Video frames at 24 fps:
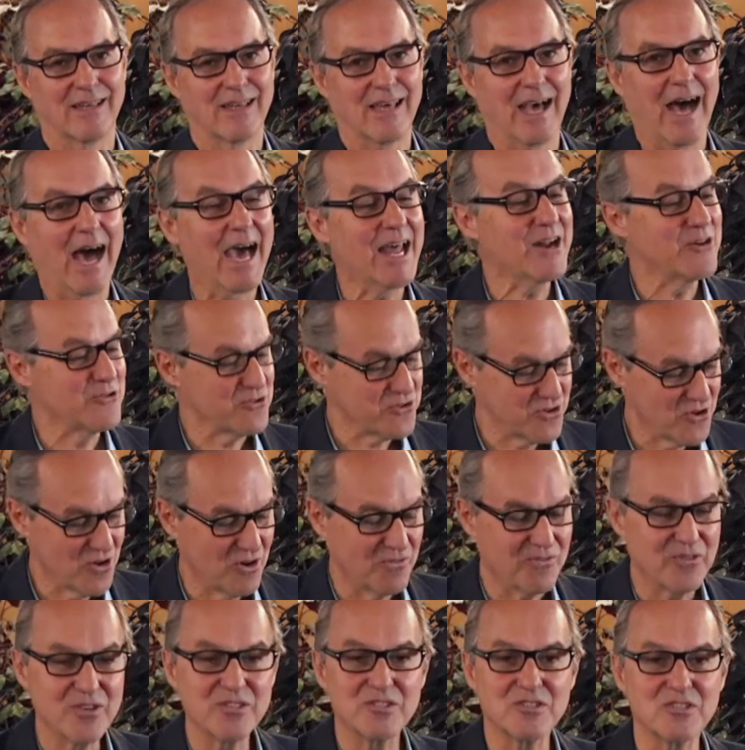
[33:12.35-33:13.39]
I don't know if
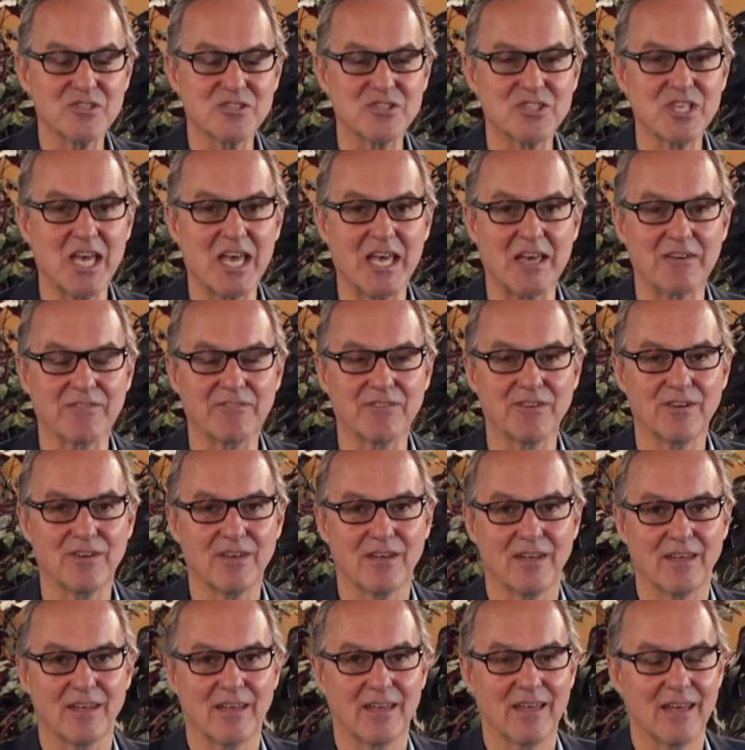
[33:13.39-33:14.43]
this is safe.
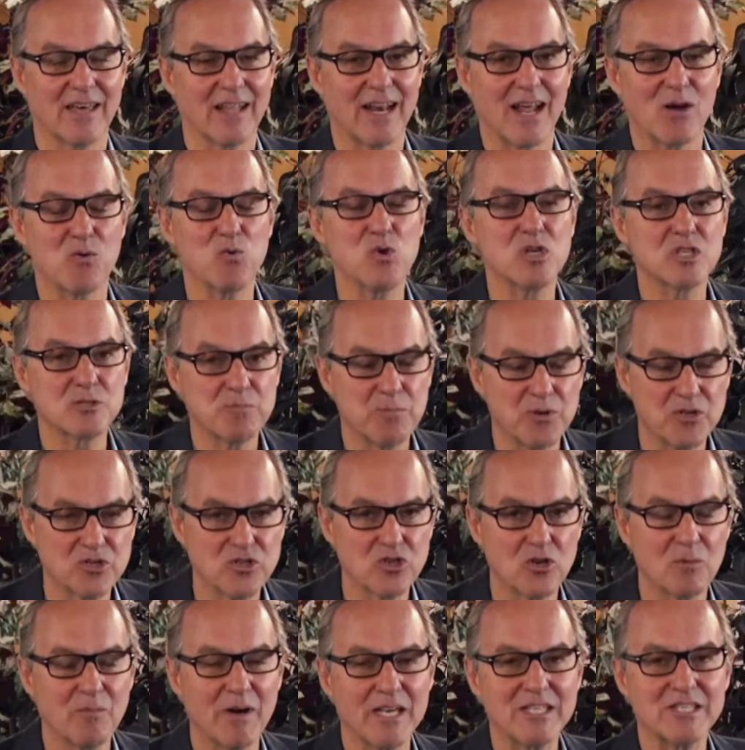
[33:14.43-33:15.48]
And I whispered to
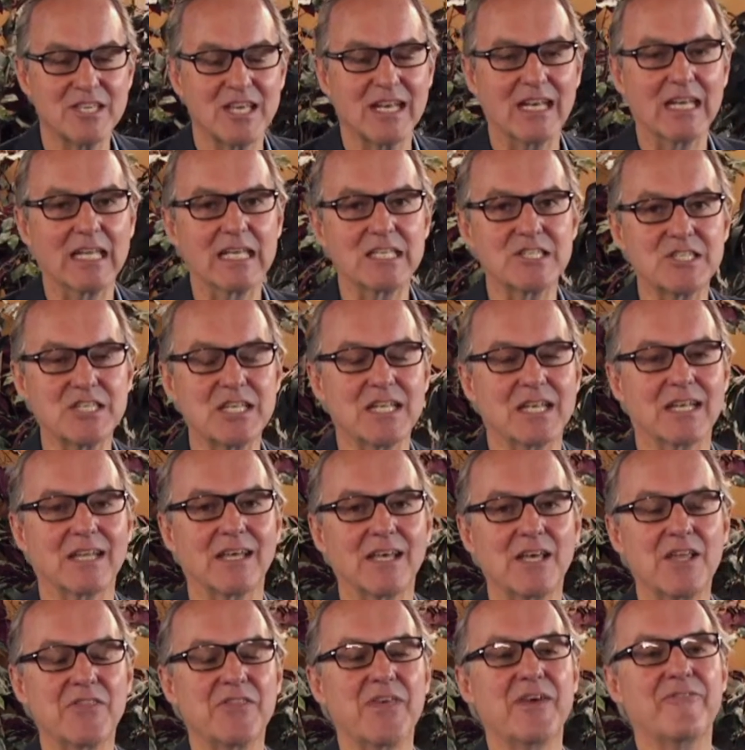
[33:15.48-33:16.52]
him, I said, "Listen,
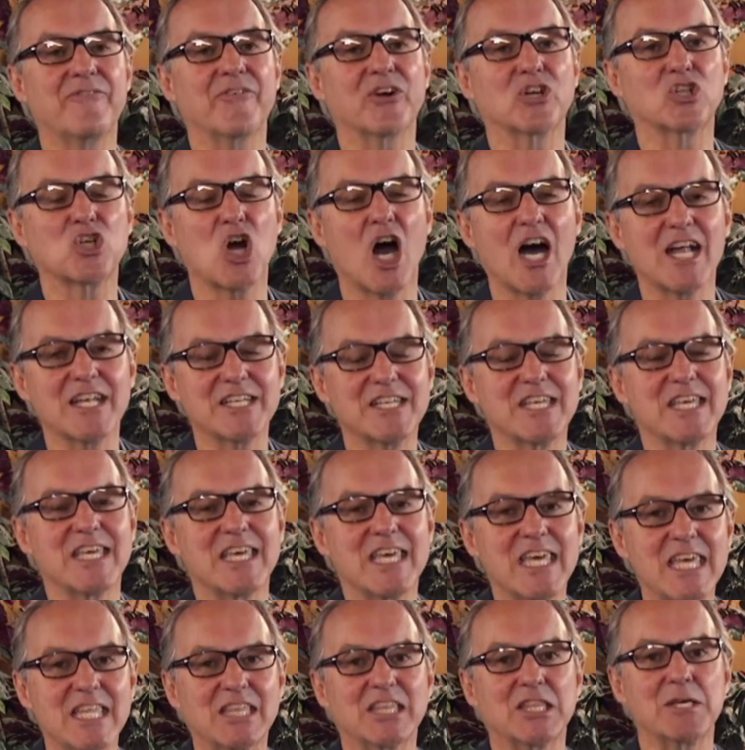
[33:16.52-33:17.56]
they forgot to
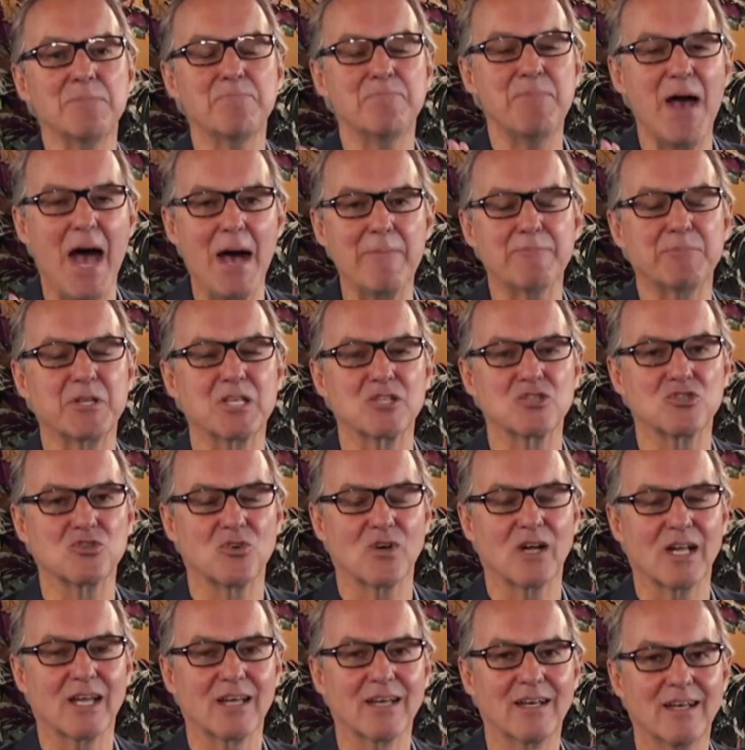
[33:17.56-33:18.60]
heat the
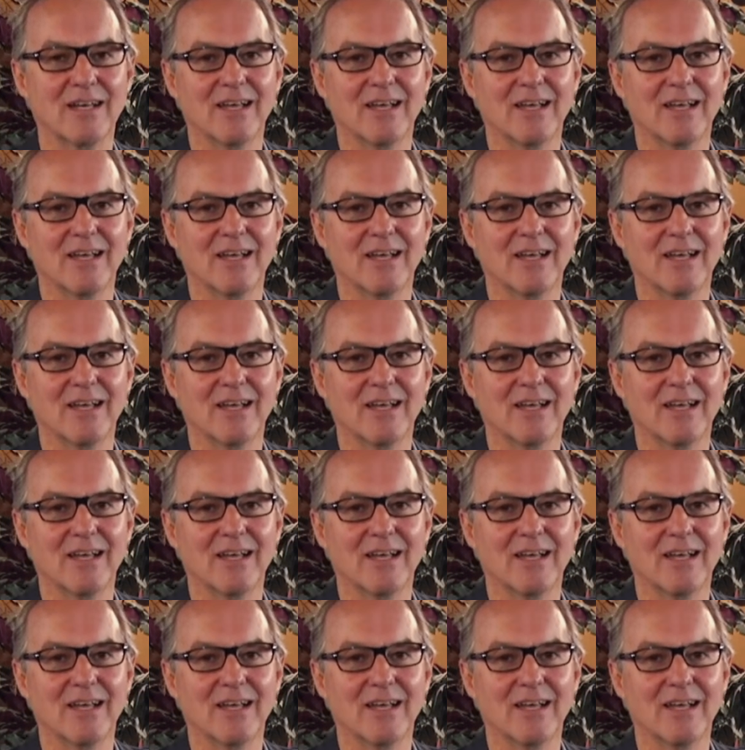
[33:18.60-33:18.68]
baptistry.